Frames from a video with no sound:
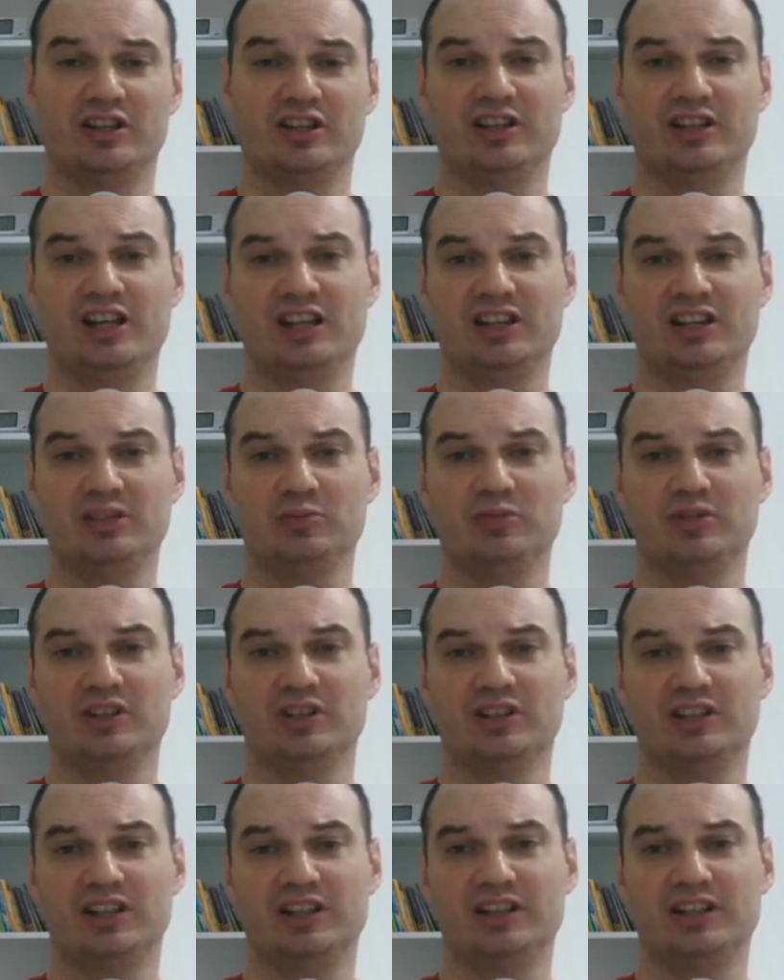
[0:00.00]
knight,
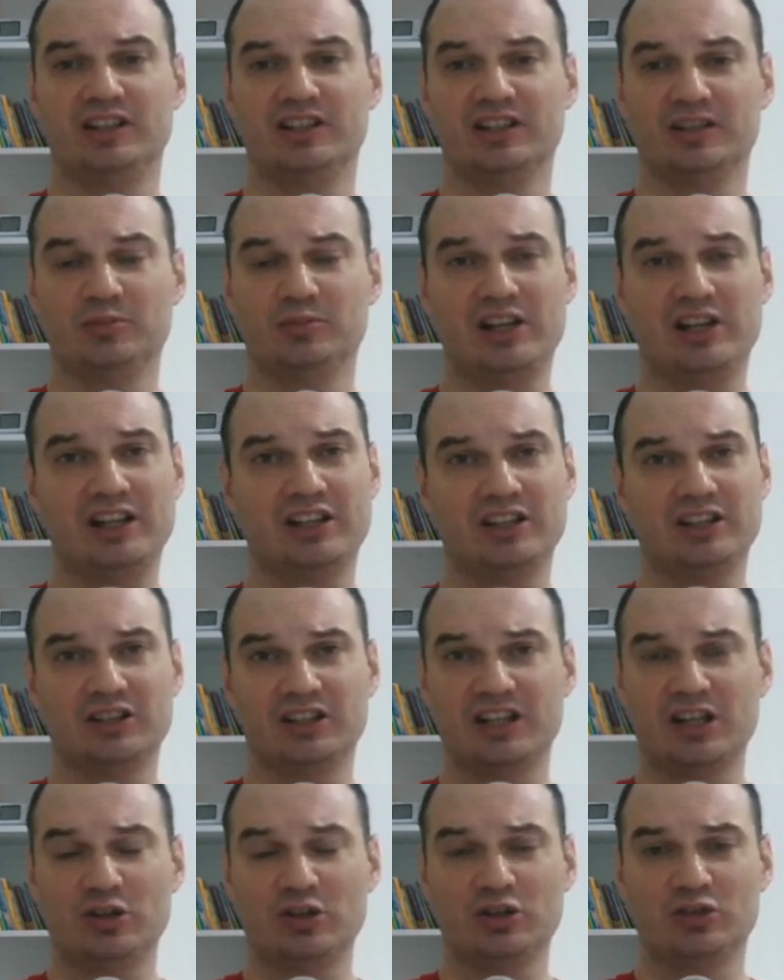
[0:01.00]
and
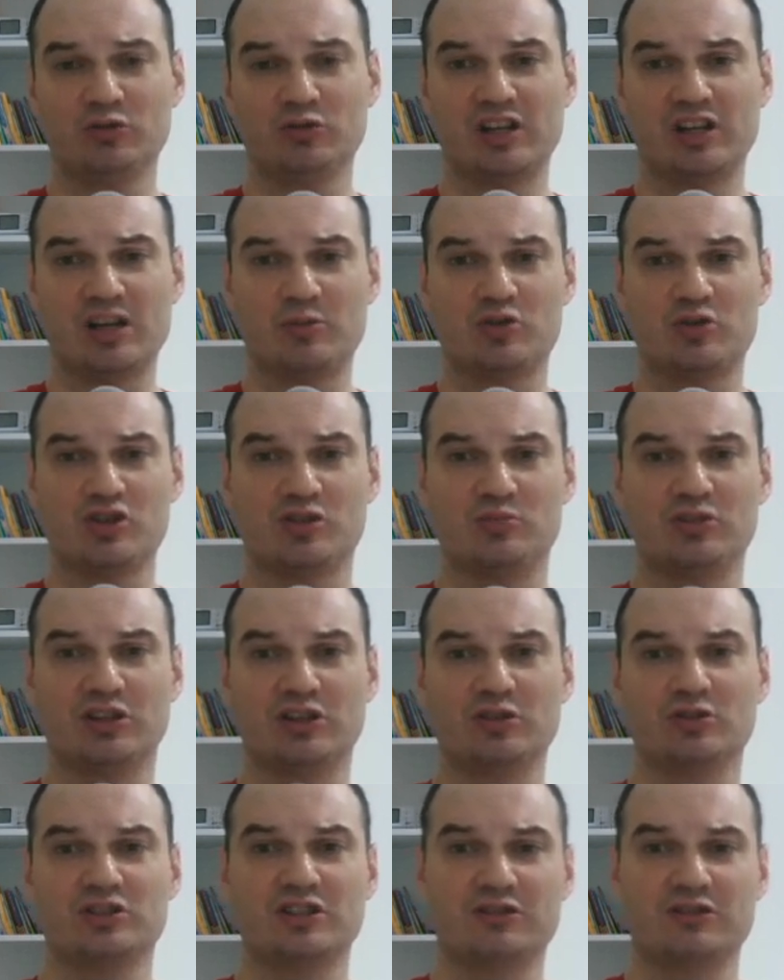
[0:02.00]
black cannot recapture it,
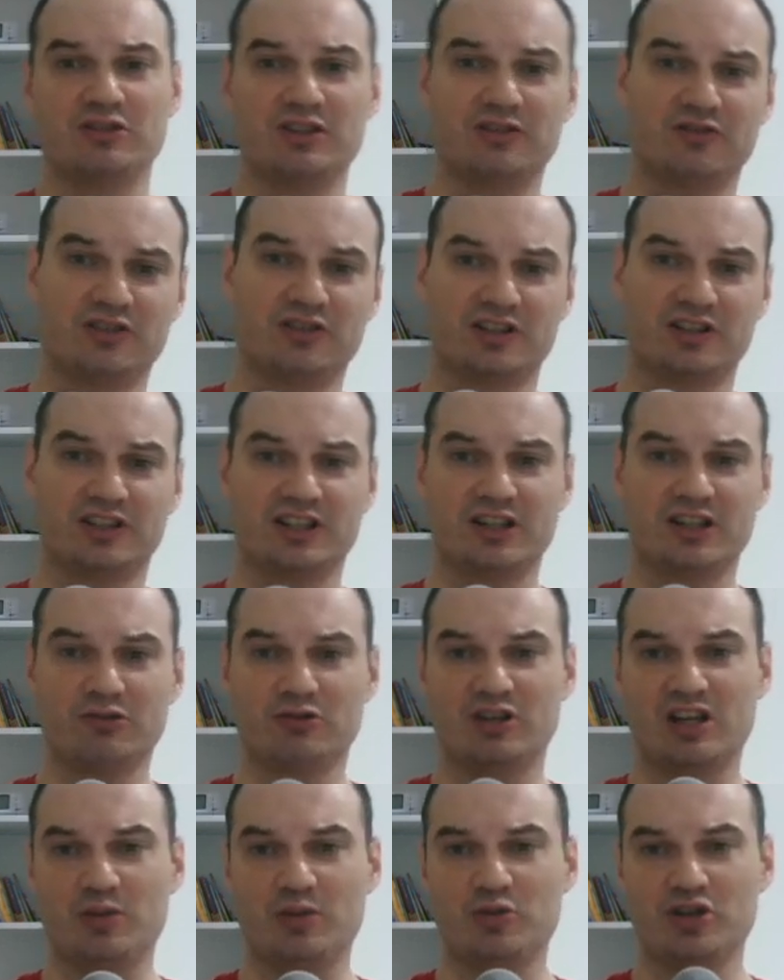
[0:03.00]
because if he
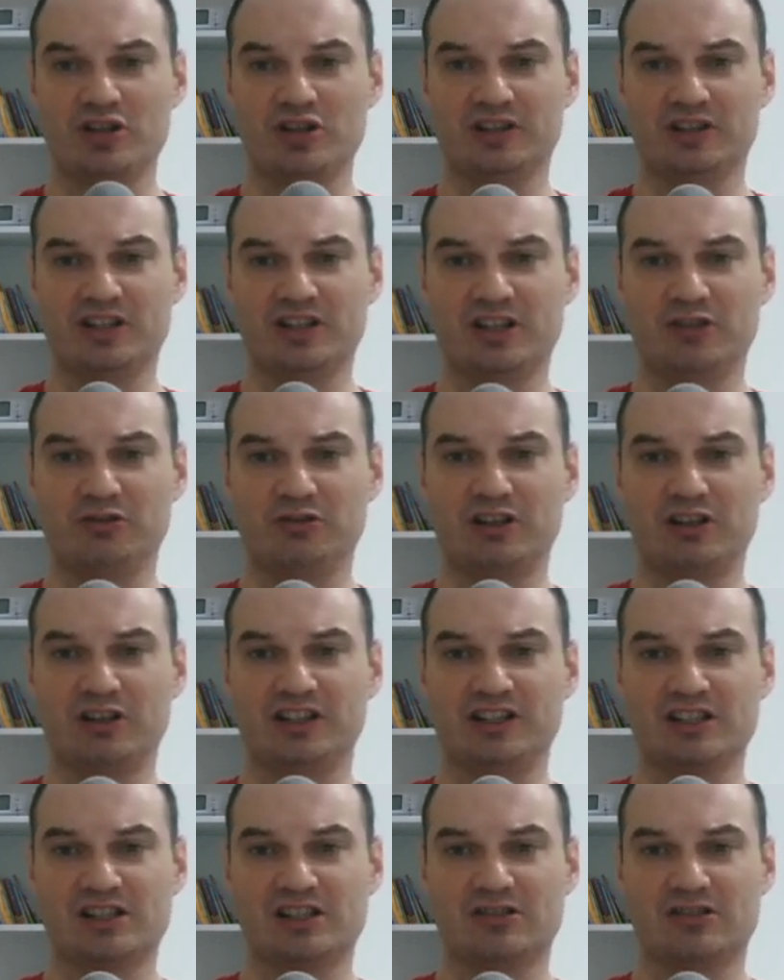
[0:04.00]
recaptured, then we
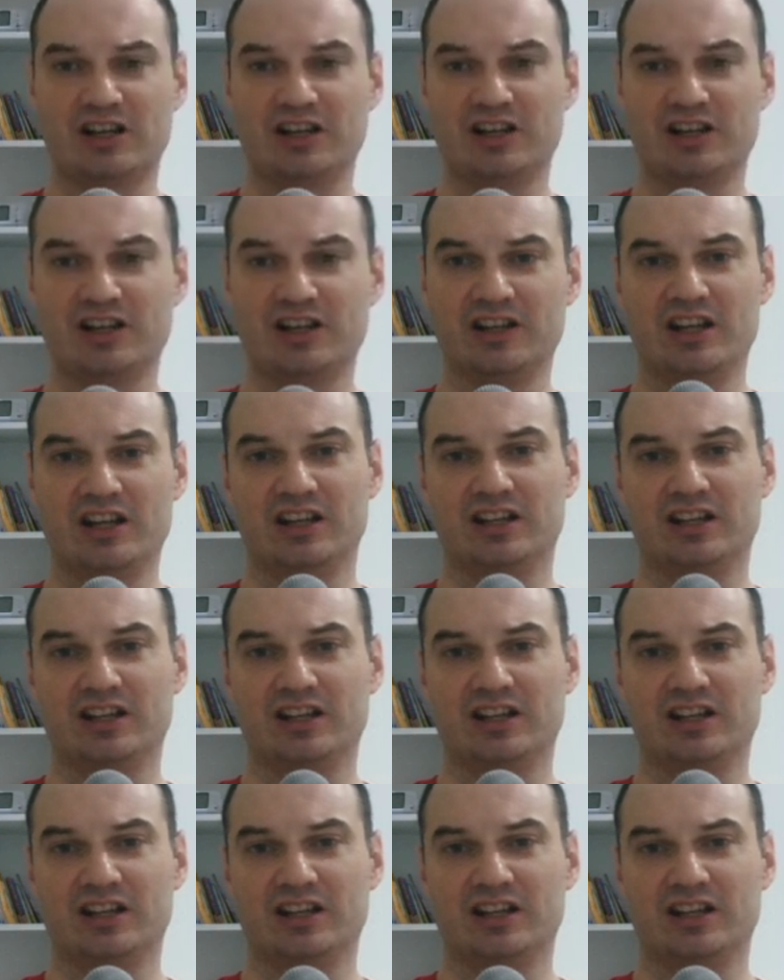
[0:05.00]
got this line.